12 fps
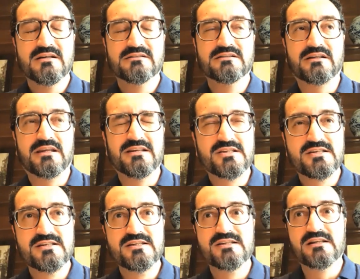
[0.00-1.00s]
the
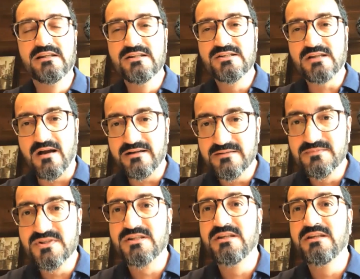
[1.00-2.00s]
cases, at least I am
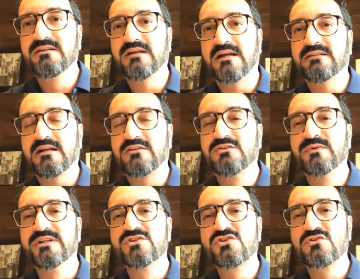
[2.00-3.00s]
seeing, and that too
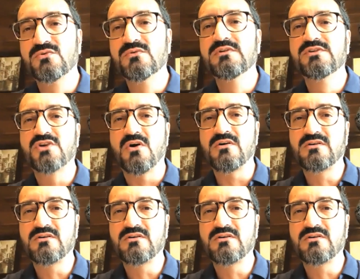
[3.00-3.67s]
in schools or